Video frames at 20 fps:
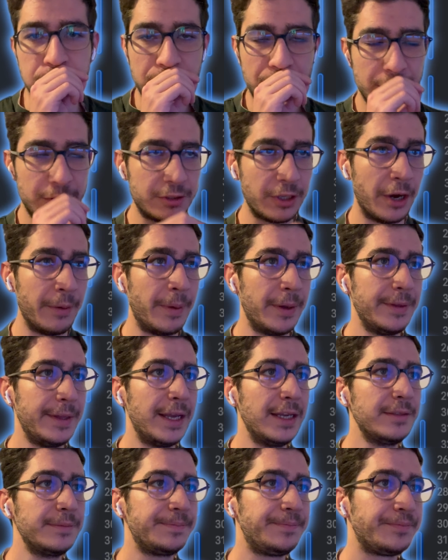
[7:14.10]
Sorry about
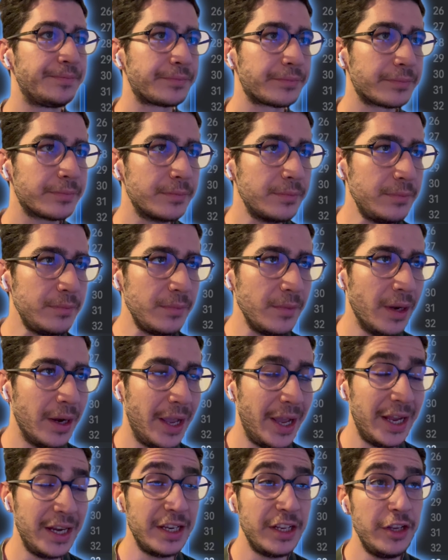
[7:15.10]
that.
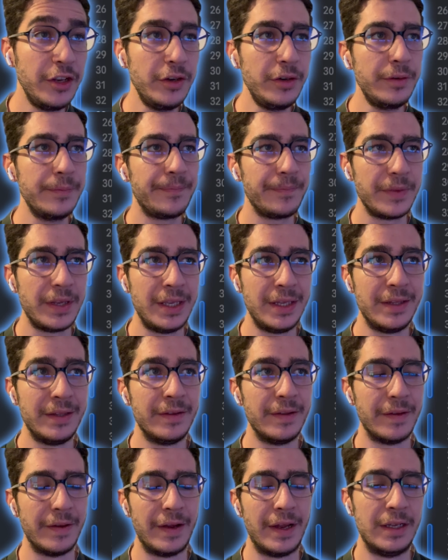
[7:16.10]
And here
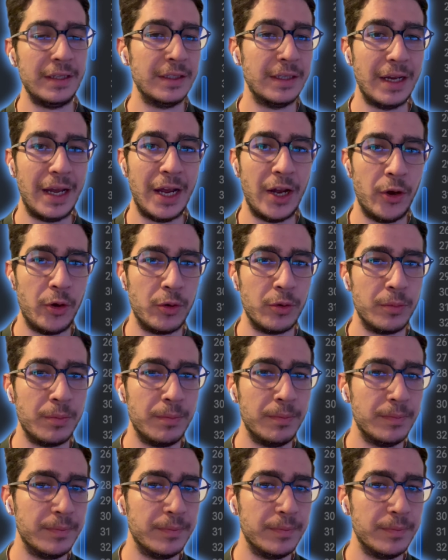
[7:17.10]
in our